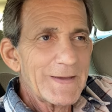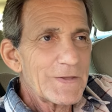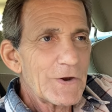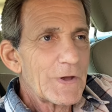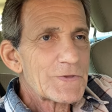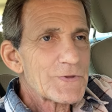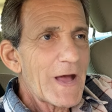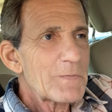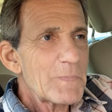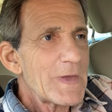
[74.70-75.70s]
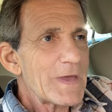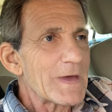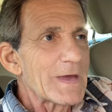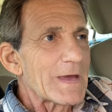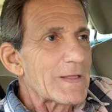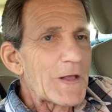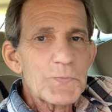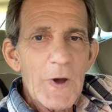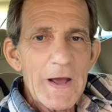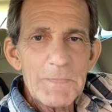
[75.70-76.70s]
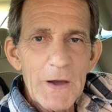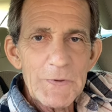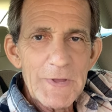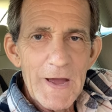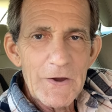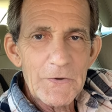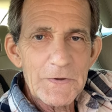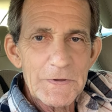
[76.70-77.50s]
That's not me. That's why I'm not retired,